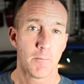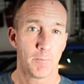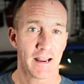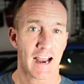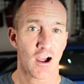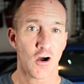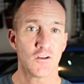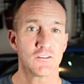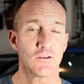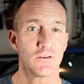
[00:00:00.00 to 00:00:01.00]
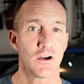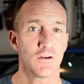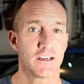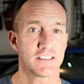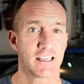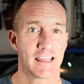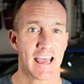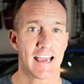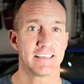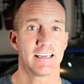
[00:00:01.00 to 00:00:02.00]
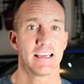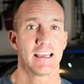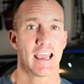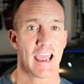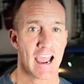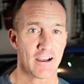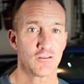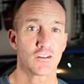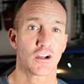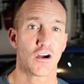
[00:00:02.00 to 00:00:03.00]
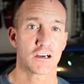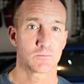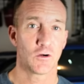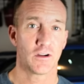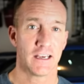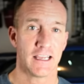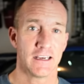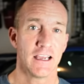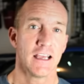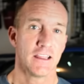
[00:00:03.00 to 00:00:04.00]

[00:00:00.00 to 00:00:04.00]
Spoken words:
but I also noticed that after the car is broken in,